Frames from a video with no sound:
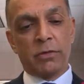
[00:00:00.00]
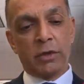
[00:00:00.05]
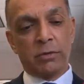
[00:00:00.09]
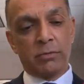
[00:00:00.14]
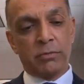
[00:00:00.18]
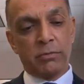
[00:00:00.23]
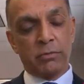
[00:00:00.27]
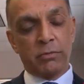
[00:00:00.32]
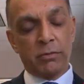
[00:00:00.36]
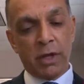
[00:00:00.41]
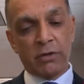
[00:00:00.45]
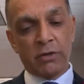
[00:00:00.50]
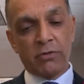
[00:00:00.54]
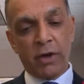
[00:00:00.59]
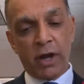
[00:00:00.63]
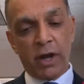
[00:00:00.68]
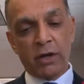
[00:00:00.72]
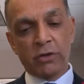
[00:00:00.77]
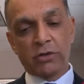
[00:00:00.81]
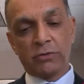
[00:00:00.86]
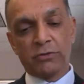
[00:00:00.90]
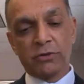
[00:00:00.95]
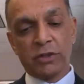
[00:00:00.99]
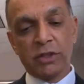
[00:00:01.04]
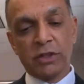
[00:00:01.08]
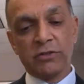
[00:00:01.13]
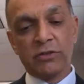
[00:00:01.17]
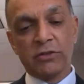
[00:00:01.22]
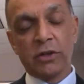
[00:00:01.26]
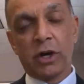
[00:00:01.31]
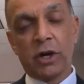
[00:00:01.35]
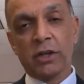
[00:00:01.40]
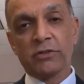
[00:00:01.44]
the advantage of
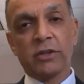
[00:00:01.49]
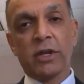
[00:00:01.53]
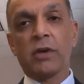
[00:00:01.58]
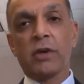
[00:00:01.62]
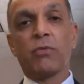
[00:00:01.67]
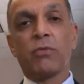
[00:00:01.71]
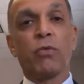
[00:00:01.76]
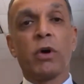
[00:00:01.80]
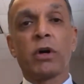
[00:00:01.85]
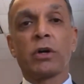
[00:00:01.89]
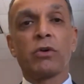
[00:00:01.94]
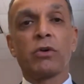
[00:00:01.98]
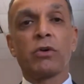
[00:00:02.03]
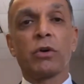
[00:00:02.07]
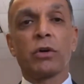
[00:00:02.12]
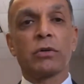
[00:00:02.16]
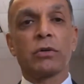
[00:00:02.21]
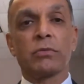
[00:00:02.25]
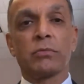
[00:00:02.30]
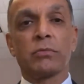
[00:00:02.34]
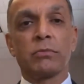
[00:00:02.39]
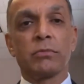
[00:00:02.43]
DCI is they have one core.